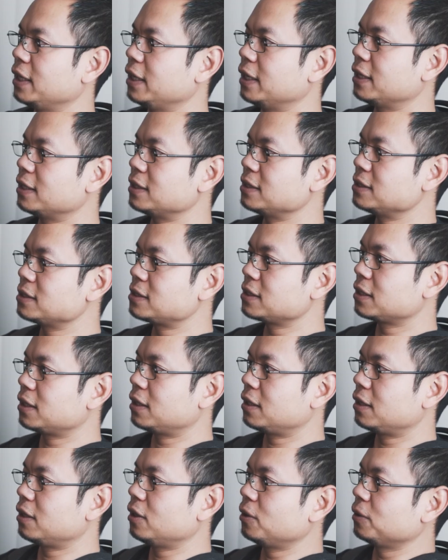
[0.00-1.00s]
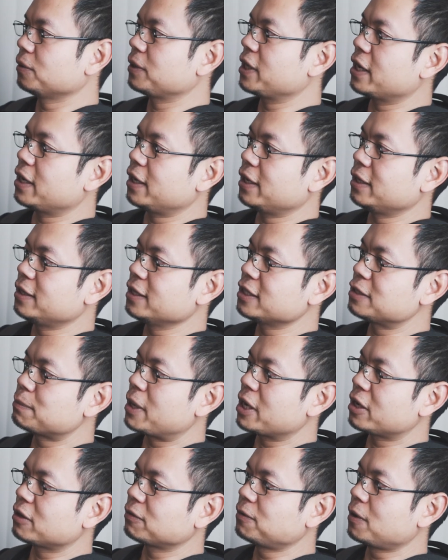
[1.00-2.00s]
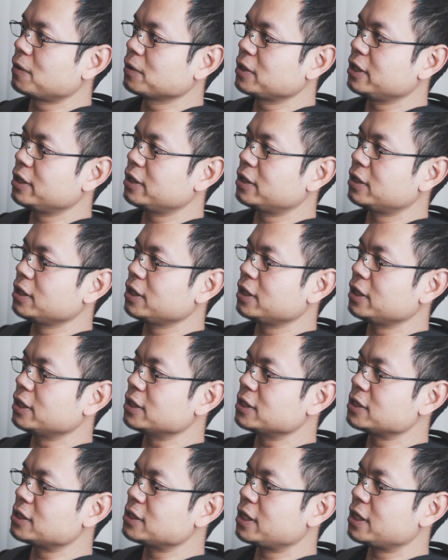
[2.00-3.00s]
and oh yeah, and this microphone here is